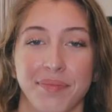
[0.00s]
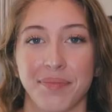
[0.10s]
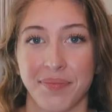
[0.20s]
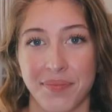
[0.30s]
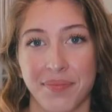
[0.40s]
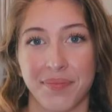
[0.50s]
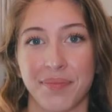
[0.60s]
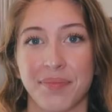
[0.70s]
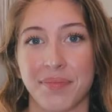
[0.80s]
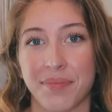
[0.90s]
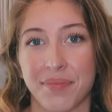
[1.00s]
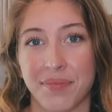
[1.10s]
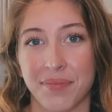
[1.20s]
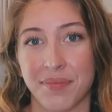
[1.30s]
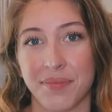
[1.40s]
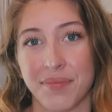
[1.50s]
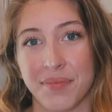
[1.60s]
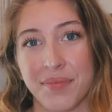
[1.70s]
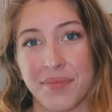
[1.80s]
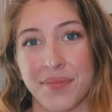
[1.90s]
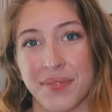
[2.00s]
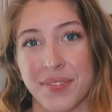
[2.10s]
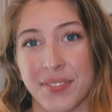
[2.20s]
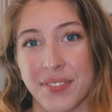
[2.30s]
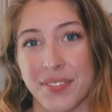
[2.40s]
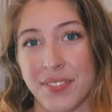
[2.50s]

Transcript: (silent)